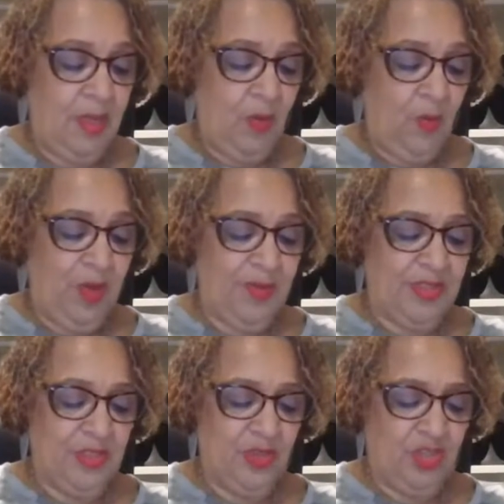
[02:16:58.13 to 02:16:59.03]
Wilma,
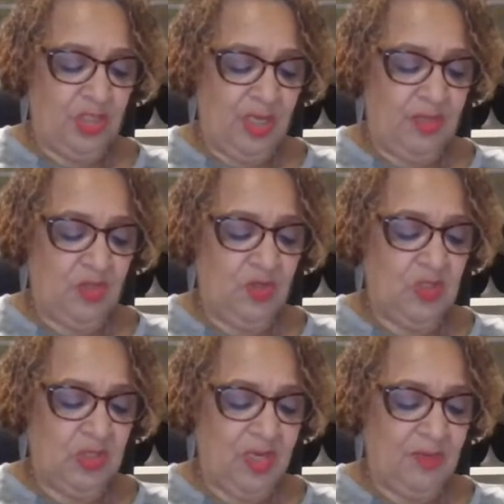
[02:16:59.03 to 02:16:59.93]
did you
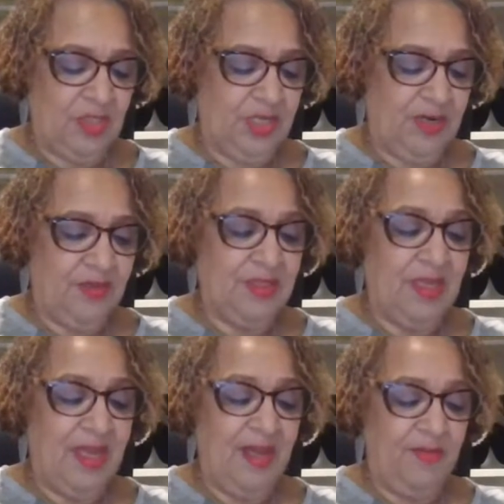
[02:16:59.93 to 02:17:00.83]
share this
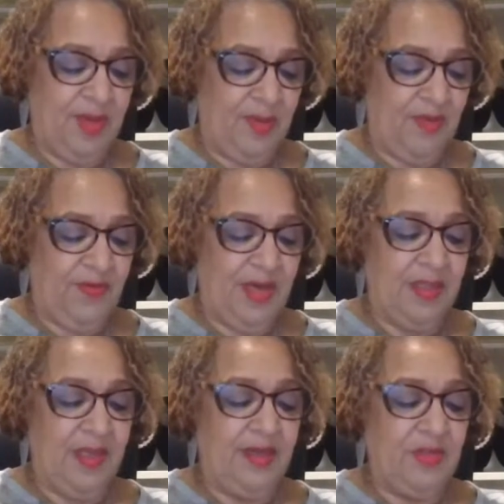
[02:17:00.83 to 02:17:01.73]
live, baby? If I can
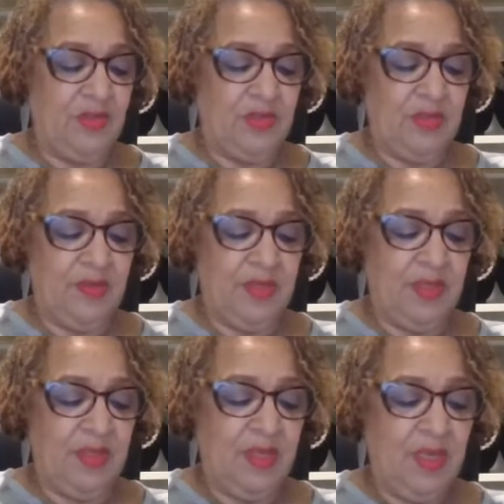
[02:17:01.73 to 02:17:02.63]
add you to it,
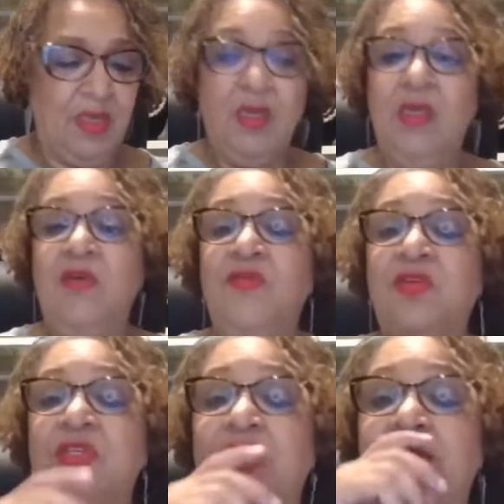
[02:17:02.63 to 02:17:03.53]
if you
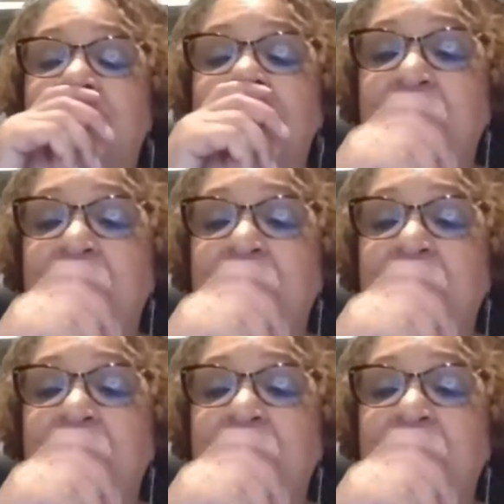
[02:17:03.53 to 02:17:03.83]
shared it,